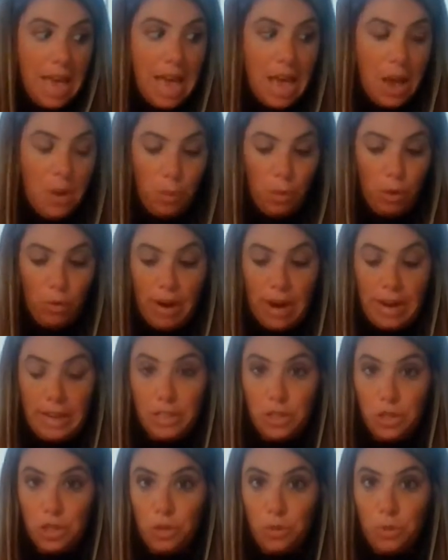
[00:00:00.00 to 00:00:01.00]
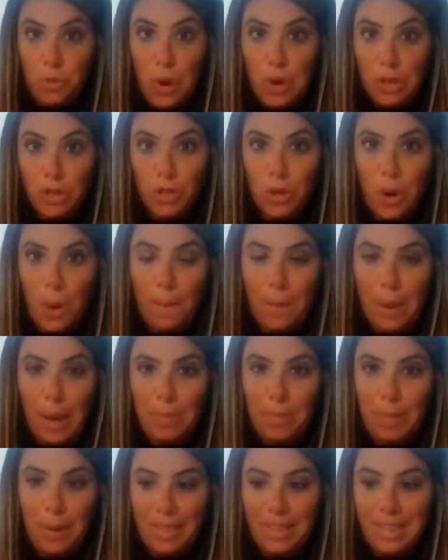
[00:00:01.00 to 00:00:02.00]
and we're ready to start
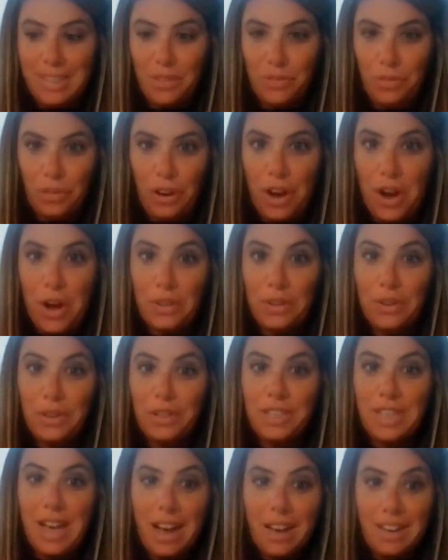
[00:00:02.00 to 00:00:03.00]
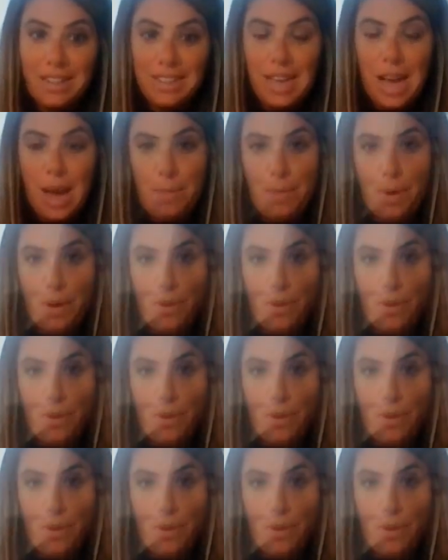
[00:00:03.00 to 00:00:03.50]
piping the different colors on top